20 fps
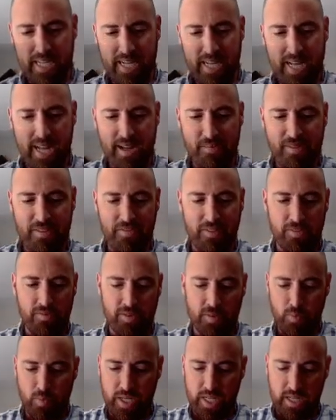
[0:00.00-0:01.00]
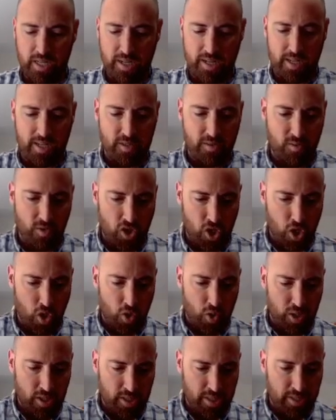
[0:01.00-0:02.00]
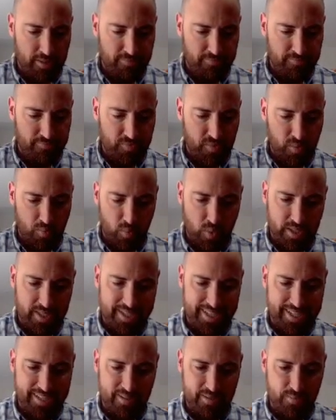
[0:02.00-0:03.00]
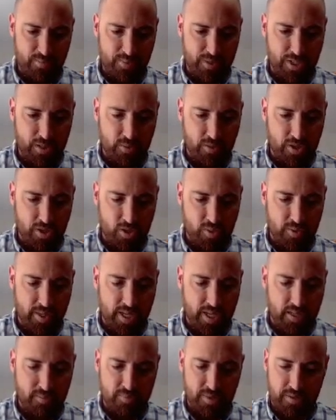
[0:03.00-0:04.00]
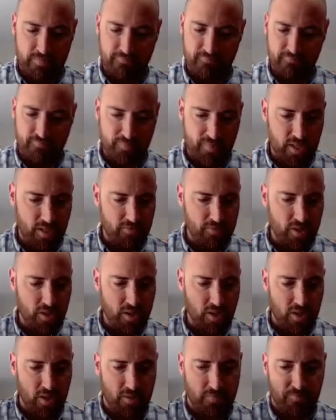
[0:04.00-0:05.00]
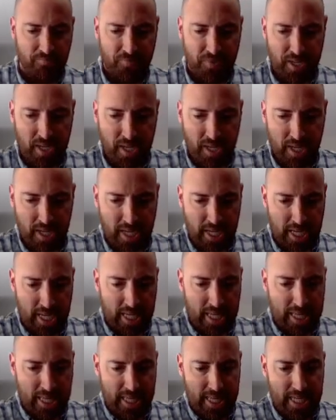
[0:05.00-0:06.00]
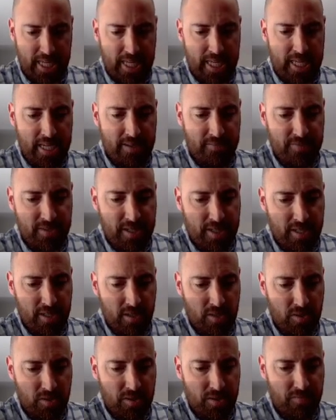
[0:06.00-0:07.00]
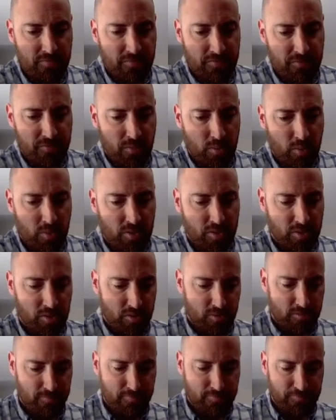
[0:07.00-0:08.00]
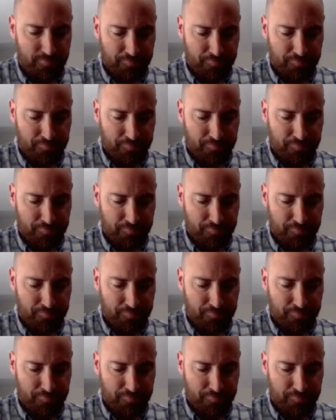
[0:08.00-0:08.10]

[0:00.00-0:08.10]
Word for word: Ah, my favorite WinCon currently. Once again, wish it was showcased, but love the card. Thieves Guild Enforcer.